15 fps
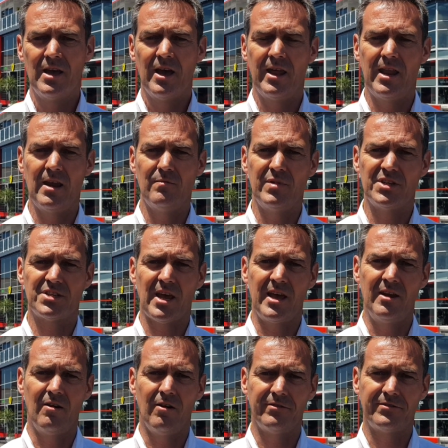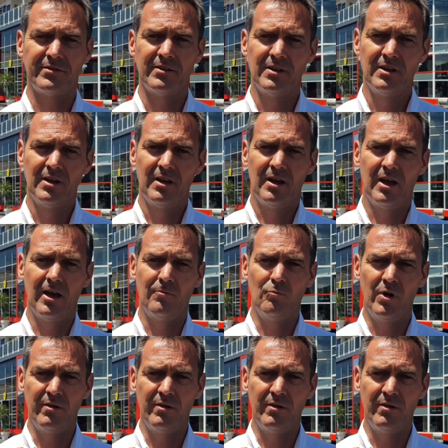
and then be setting off um,